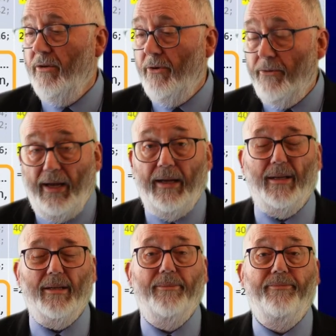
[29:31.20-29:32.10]

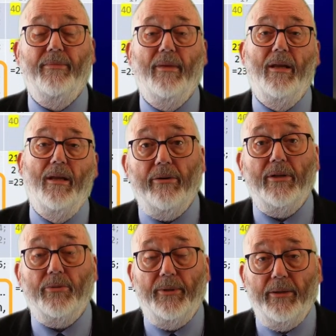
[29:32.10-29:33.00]
grant. There are
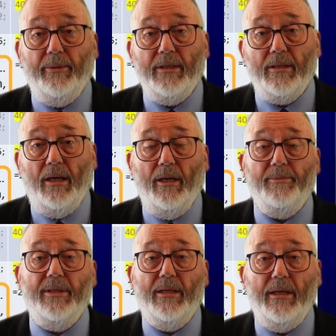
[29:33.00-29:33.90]
21
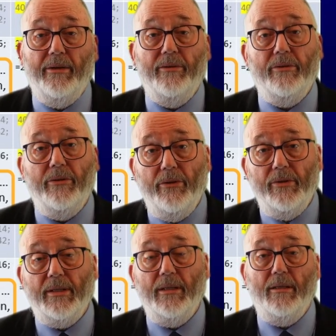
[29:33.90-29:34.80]
times that hina is
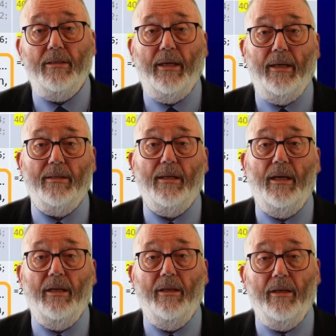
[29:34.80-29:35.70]
used in this sense
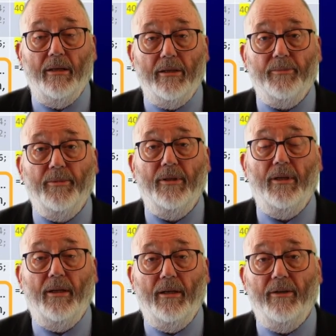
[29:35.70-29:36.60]
in the Gospel
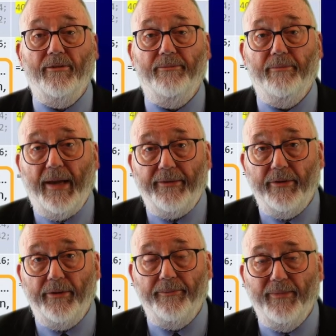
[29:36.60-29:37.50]
of
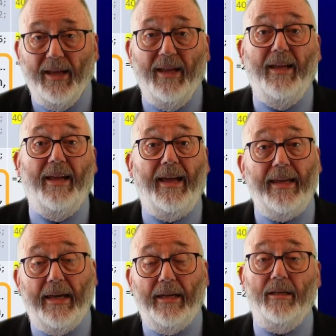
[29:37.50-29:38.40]
Matthew.
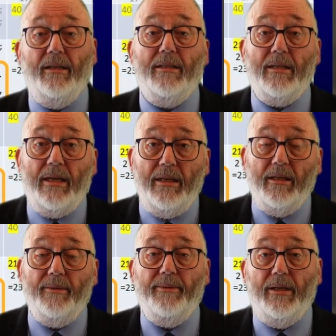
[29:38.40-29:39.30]
Again, it's
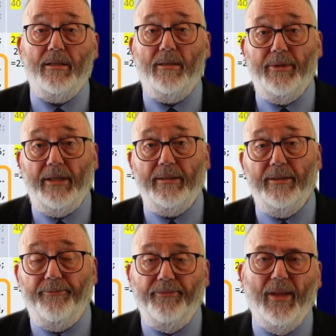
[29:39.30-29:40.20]
hina plus subjunctive.